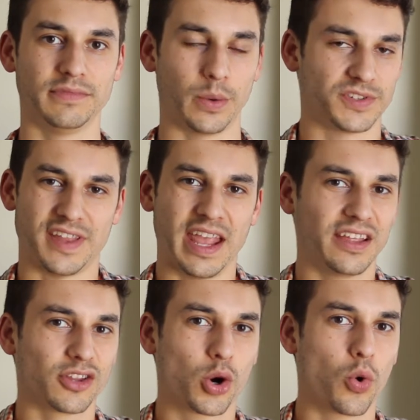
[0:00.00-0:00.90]
They were staying
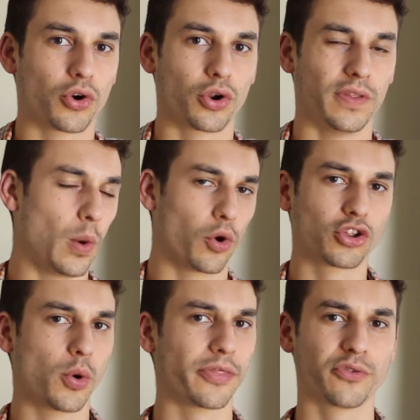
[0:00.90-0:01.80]
in the corner, they
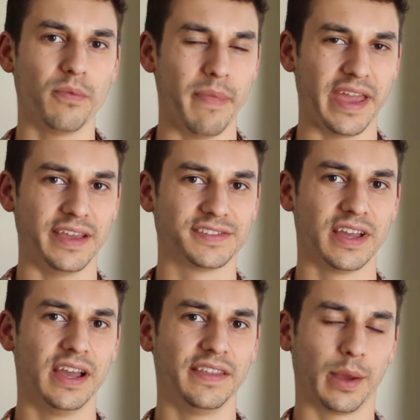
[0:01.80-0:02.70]
weren't going through the maze,
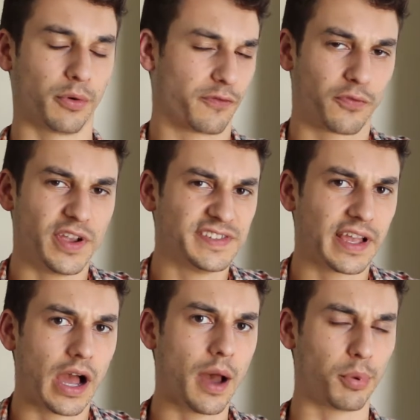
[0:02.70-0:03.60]
they were
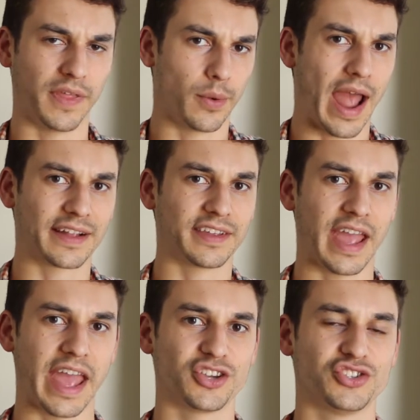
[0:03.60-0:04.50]
freezing up or they were
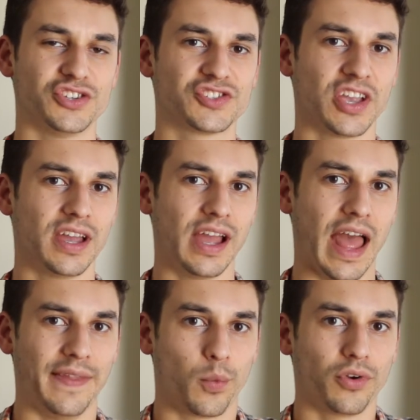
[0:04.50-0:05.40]
acting anxious,
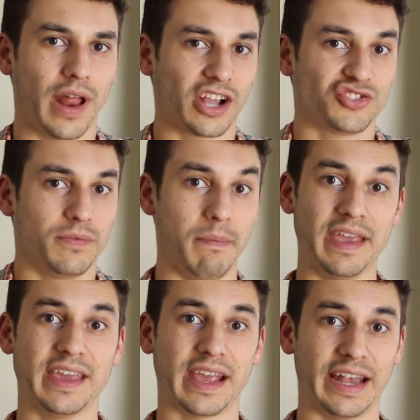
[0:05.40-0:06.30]
and they weren't actually
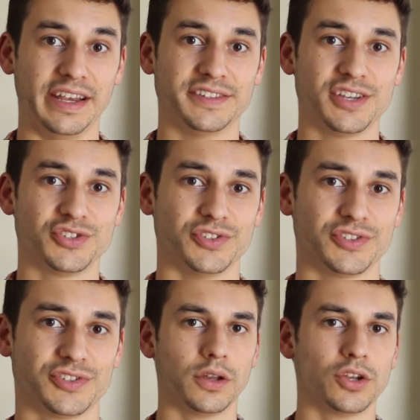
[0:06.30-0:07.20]
making any
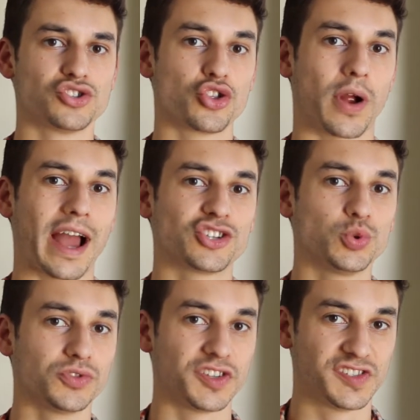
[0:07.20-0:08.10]
decisions. So their
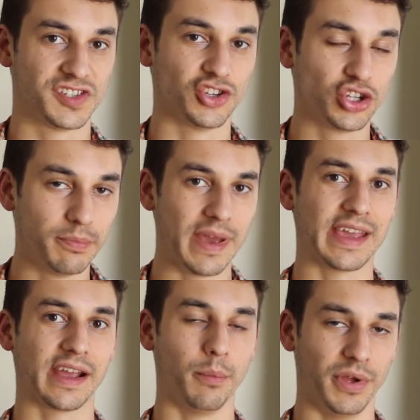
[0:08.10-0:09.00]
actual
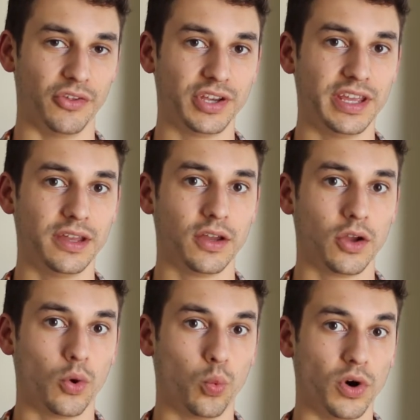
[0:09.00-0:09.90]
decision-making ability
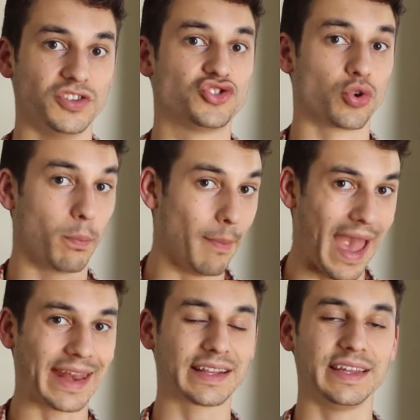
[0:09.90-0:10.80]
was
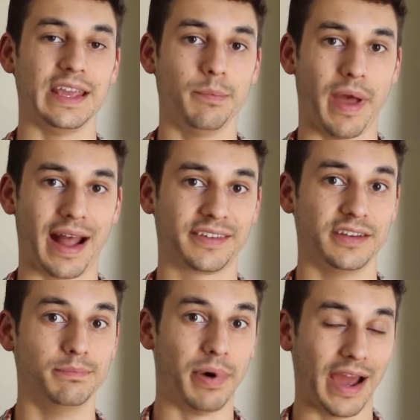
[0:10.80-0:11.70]
dramatically
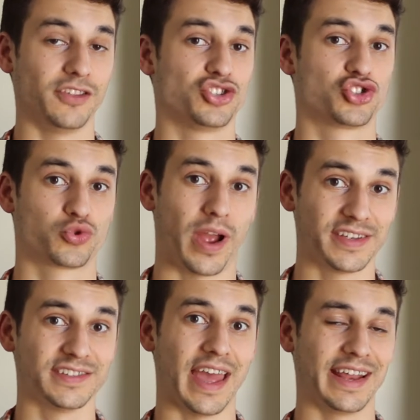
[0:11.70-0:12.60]
impacted by the
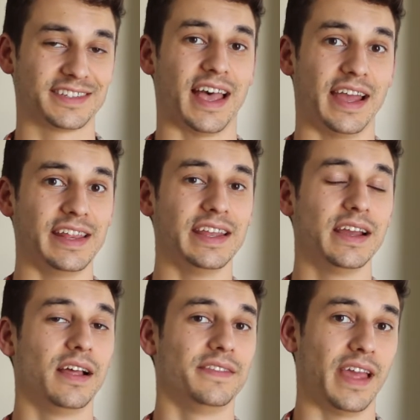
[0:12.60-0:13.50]
stress and anxiety
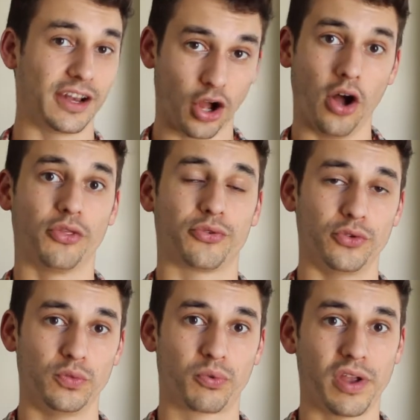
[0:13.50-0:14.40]
they had gone
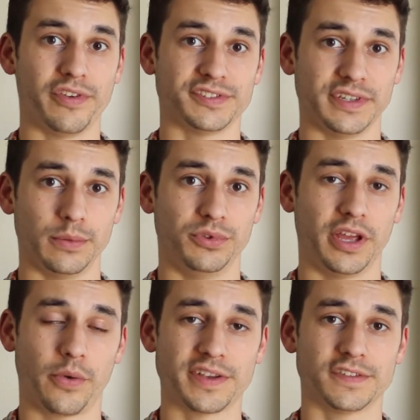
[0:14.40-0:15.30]
through previously with
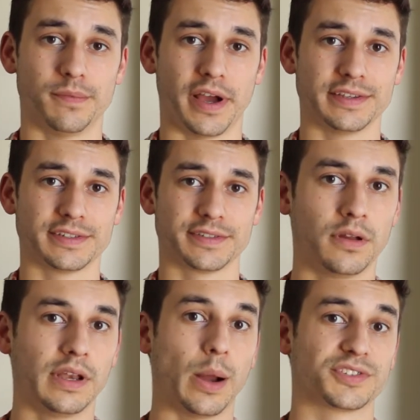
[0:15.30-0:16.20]
the aggressive mice.
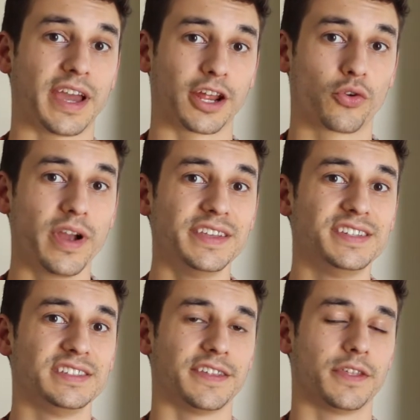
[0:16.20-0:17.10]
Now, what's kind of
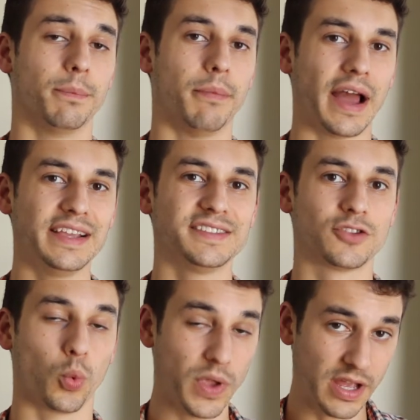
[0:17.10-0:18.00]
crazy is that the mice,
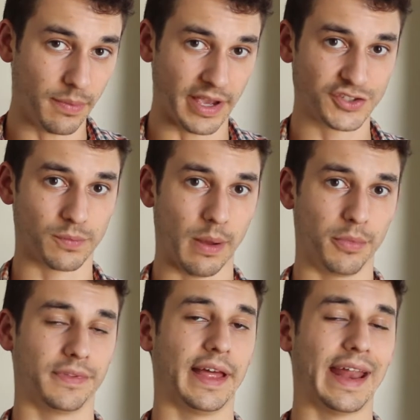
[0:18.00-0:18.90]
the weak mice,
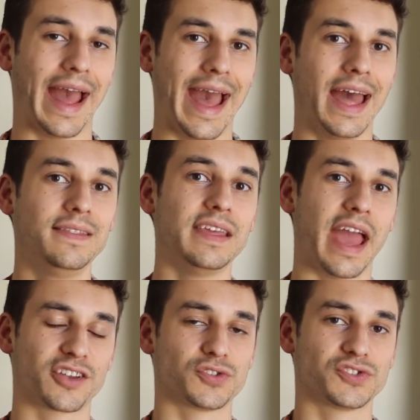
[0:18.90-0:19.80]
remember, that had the
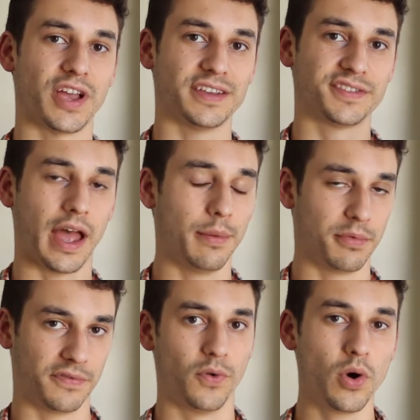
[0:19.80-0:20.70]
exercise time
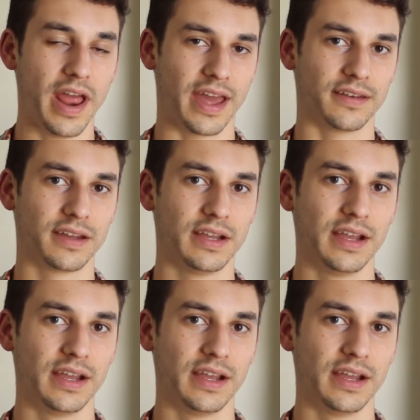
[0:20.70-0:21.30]
beforehand